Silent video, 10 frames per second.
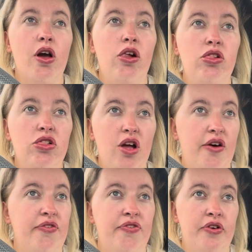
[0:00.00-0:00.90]

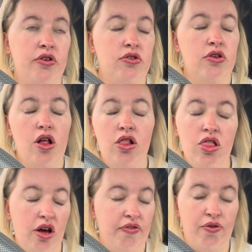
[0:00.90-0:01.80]
love
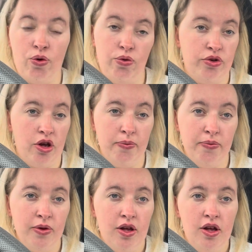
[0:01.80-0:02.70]
autumn.
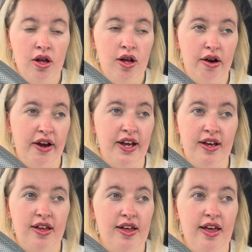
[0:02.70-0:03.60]

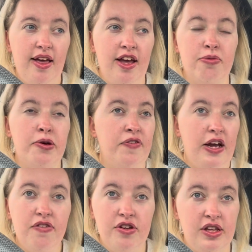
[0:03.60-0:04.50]
Like, it's my
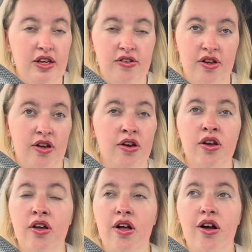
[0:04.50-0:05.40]
favourite season.
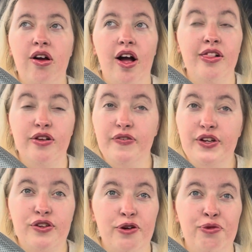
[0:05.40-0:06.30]
I love
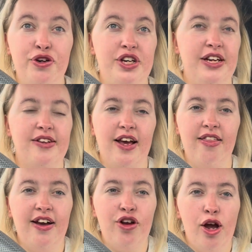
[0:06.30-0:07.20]
it so much. It's like
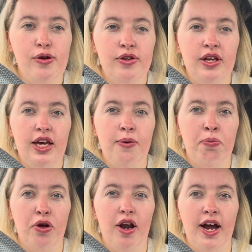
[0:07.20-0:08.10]
that cosy
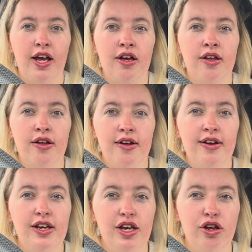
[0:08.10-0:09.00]
but like,
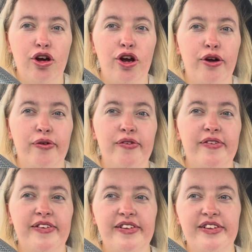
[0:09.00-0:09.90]
you know,
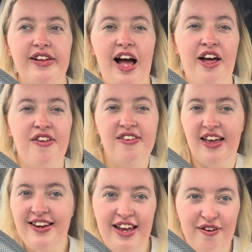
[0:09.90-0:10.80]

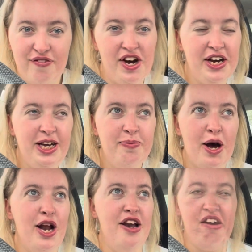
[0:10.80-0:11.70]
aesthetic vibe
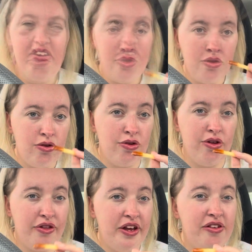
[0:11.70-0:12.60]
I love. So
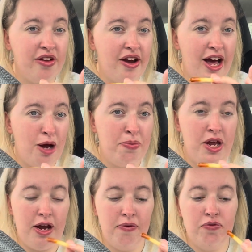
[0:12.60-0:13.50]
the things that are
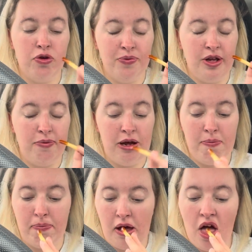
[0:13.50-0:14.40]
happening from
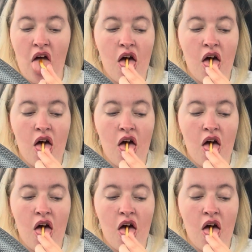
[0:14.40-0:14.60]
September,